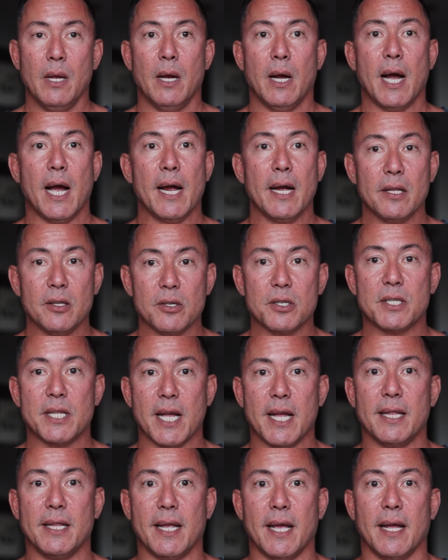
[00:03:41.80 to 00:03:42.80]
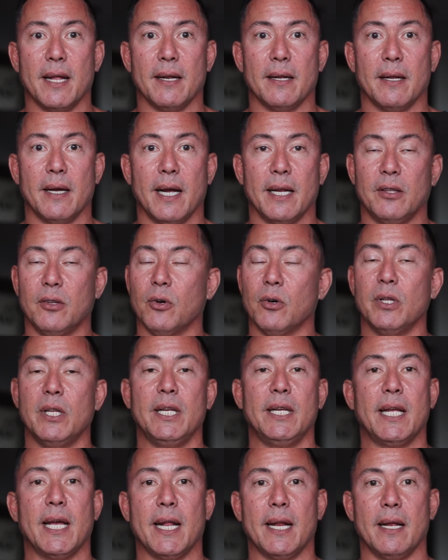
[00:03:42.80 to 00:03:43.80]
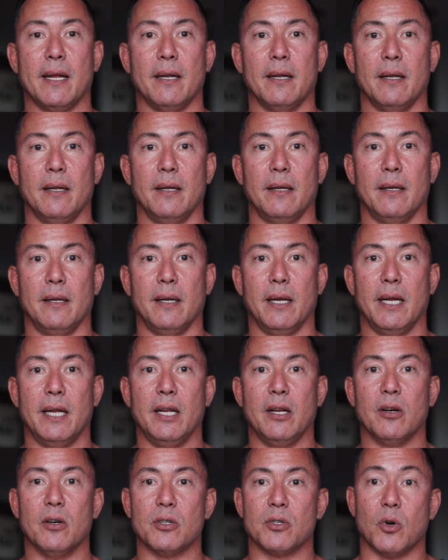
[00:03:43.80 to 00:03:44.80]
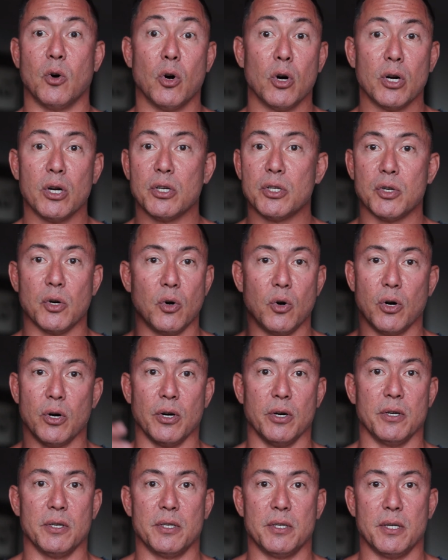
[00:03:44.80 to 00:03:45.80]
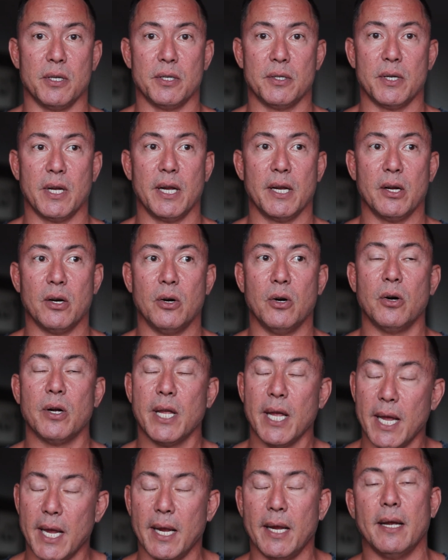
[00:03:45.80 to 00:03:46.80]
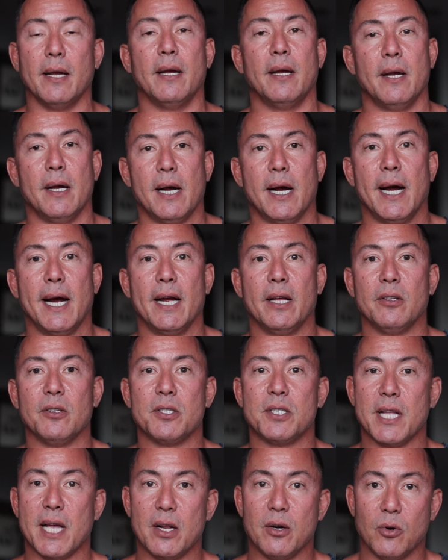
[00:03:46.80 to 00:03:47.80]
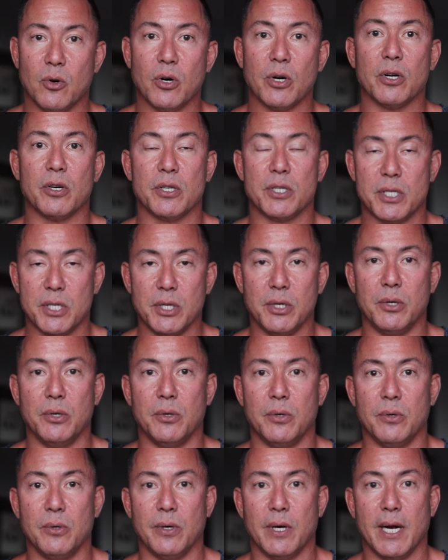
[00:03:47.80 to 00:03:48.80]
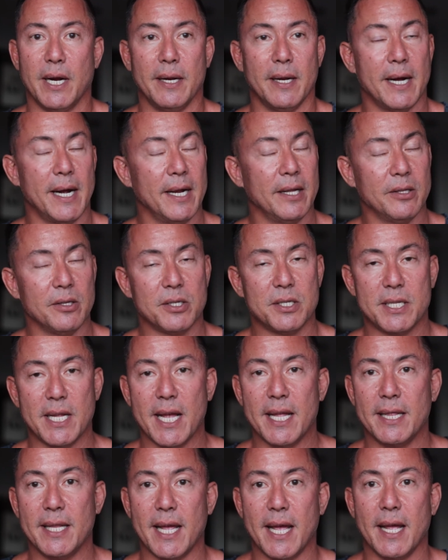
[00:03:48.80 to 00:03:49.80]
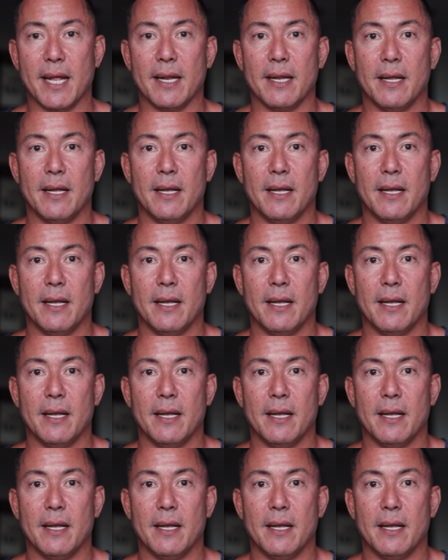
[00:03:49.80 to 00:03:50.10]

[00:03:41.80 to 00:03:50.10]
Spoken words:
I understand that. I totally get it." And he goes, "Orders are orders." So I go, "Okay, I understand orders too. I understand that.